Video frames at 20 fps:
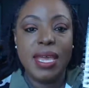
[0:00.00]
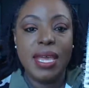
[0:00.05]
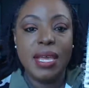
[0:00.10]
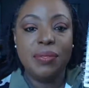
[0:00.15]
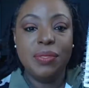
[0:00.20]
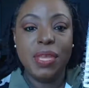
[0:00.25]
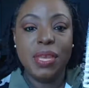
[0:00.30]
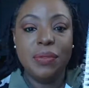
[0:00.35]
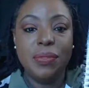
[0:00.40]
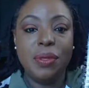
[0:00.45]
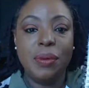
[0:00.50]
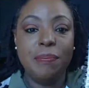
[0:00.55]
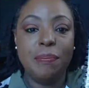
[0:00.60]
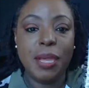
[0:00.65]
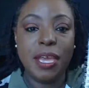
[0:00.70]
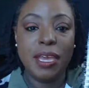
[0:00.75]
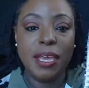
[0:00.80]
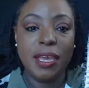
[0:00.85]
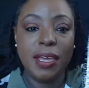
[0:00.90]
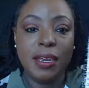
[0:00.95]
And then the
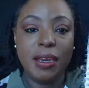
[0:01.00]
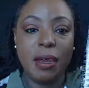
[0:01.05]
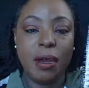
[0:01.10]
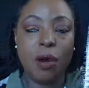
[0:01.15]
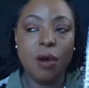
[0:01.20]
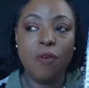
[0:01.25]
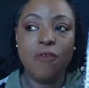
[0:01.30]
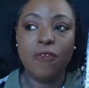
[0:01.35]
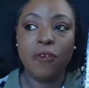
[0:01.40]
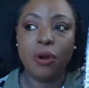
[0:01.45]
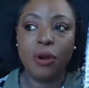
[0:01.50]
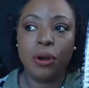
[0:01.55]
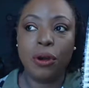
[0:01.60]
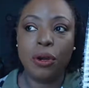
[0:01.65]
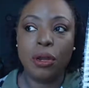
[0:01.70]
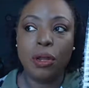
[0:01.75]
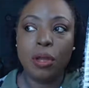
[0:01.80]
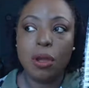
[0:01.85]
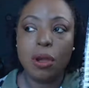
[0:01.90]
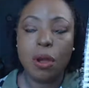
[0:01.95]
bed
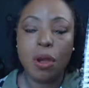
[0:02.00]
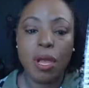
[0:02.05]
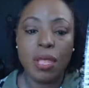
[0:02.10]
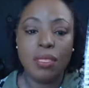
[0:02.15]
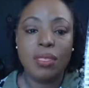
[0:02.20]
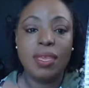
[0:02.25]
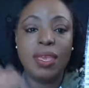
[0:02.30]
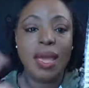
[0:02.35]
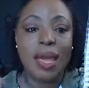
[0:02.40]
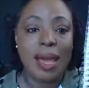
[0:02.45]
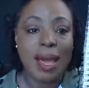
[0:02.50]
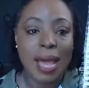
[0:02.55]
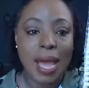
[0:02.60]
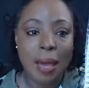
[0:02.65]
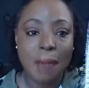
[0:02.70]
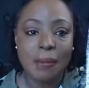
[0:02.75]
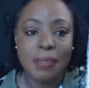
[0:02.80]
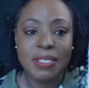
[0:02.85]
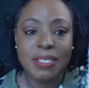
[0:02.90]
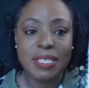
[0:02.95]
over on the
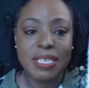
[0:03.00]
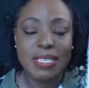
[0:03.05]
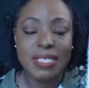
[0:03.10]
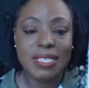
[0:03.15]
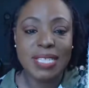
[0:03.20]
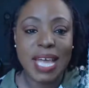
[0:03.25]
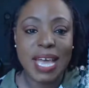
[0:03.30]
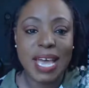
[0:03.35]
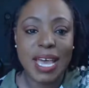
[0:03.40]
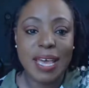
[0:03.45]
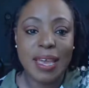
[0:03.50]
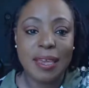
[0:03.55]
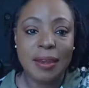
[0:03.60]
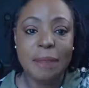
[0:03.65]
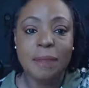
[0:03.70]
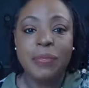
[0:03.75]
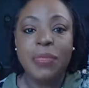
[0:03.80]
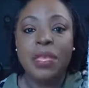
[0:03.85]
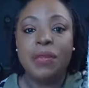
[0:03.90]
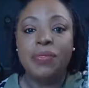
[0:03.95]
opposite side,
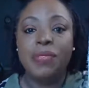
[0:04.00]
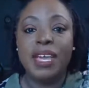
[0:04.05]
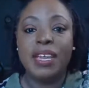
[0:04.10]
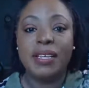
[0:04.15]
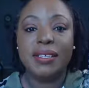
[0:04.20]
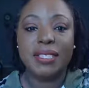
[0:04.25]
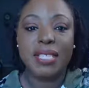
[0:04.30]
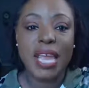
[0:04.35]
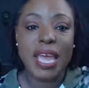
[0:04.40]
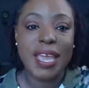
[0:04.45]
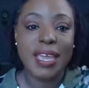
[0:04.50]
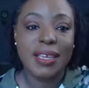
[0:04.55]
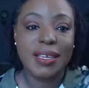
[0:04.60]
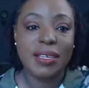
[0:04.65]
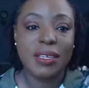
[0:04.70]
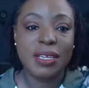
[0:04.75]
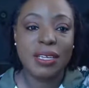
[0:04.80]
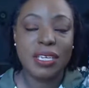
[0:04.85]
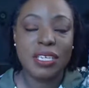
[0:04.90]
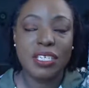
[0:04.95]
that is like
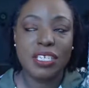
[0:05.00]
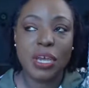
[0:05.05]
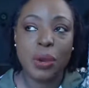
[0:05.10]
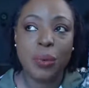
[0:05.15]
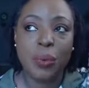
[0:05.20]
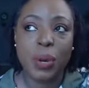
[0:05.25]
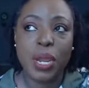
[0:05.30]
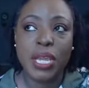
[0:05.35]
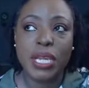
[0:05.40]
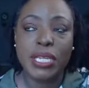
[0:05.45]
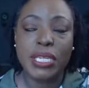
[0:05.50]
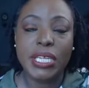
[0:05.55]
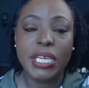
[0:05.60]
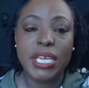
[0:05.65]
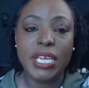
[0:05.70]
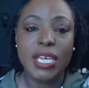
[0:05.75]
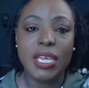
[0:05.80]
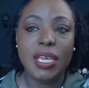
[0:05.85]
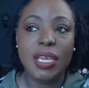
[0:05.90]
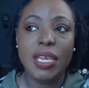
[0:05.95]

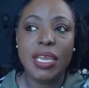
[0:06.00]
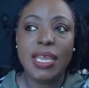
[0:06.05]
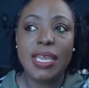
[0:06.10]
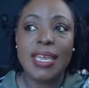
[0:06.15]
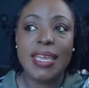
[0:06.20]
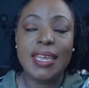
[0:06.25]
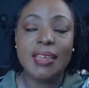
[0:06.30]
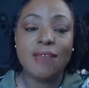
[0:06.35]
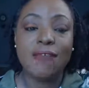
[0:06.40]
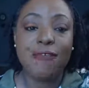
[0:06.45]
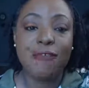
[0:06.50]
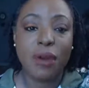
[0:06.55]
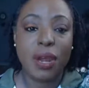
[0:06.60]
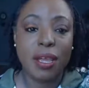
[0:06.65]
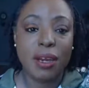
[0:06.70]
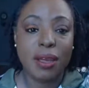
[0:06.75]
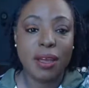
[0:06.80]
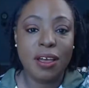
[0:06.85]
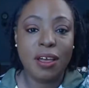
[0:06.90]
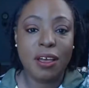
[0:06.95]
directly in
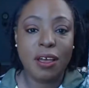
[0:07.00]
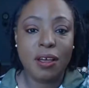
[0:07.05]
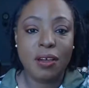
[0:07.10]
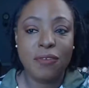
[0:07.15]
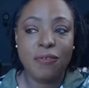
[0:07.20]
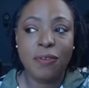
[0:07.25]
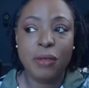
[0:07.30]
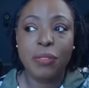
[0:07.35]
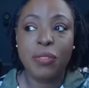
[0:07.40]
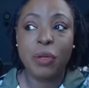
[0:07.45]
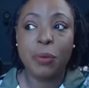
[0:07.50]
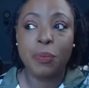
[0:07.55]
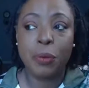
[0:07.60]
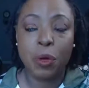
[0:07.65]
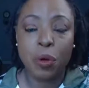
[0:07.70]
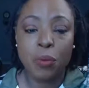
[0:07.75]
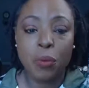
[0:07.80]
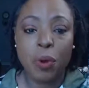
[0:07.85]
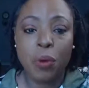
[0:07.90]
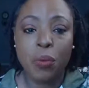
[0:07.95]
front of the
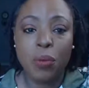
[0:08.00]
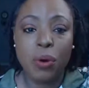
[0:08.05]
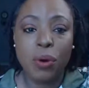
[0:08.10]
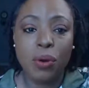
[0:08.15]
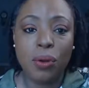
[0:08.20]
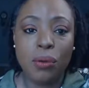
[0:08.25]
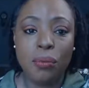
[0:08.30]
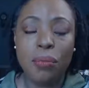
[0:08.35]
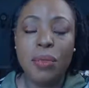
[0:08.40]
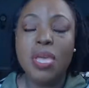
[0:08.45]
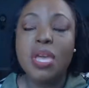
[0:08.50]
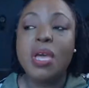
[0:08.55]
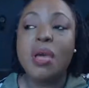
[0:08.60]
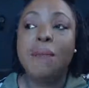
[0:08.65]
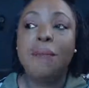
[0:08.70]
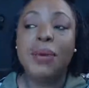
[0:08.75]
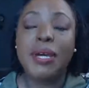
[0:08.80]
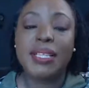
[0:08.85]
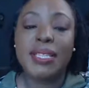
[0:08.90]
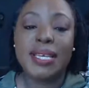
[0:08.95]
boom boom room,
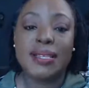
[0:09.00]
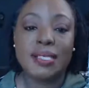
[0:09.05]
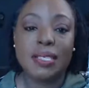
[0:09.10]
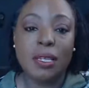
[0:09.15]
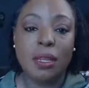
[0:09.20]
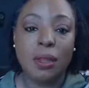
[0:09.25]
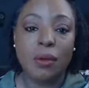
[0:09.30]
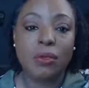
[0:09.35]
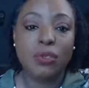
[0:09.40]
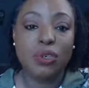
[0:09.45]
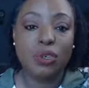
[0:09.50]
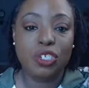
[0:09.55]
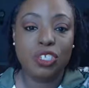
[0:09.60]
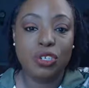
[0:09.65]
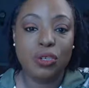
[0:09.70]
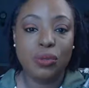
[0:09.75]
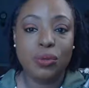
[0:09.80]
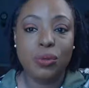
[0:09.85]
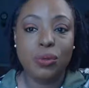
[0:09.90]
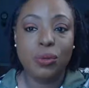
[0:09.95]
but that's closer
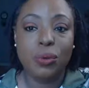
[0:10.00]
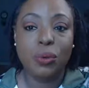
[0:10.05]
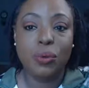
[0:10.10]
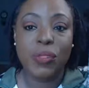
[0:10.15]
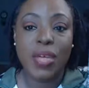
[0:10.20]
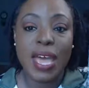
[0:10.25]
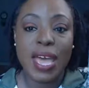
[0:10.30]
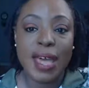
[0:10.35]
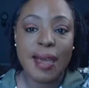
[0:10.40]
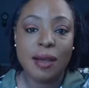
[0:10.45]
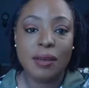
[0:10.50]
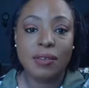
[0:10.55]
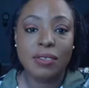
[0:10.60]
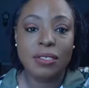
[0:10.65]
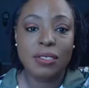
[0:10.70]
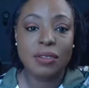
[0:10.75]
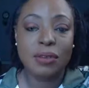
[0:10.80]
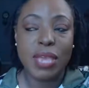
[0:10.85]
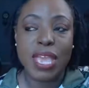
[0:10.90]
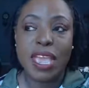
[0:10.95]
to the
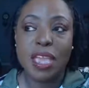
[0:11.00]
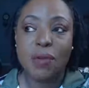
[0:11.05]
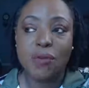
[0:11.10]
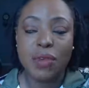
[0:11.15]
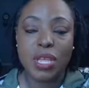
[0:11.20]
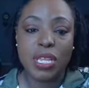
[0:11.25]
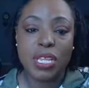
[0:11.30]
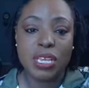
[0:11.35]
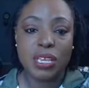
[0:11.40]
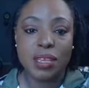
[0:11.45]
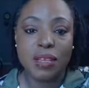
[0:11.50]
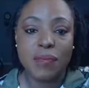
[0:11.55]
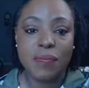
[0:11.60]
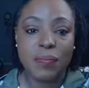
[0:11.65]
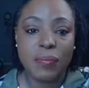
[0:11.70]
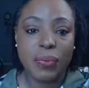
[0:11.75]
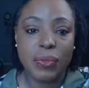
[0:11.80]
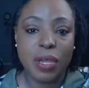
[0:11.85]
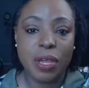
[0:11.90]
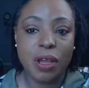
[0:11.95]
house. You can't really
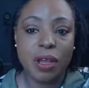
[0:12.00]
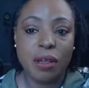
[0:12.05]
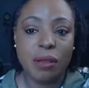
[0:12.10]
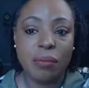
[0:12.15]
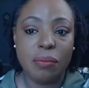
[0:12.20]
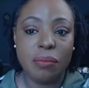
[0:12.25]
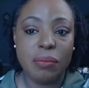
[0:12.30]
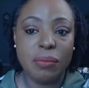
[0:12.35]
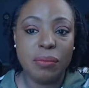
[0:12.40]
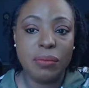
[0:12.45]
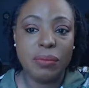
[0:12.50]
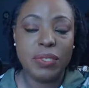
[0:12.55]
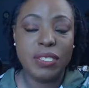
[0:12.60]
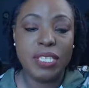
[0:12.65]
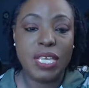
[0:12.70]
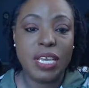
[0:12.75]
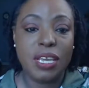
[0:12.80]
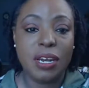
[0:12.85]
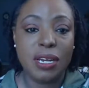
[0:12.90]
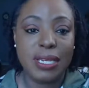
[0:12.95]

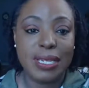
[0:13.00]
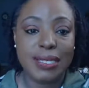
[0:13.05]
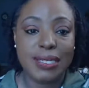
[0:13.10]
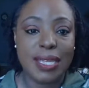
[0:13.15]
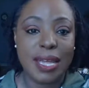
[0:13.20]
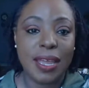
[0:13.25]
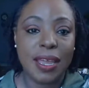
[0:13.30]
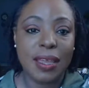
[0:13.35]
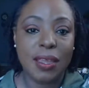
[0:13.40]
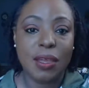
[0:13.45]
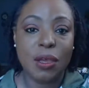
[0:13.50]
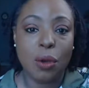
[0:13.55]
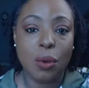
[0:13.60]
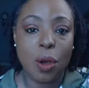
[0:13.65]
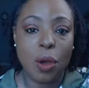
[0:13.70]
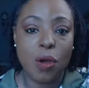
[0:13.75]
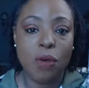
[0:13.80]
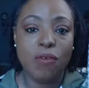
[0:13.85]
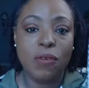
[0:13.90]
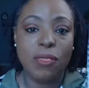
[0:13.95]
see it unless I go
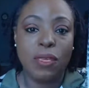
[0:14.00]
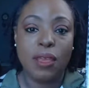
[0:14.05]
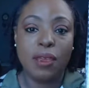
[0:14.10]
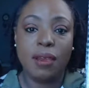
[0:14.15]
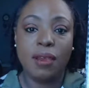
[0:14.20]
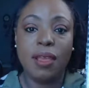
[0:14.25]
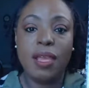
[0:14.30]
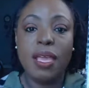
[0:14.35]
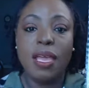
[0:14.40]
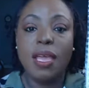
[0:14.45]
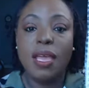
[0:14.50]
over there.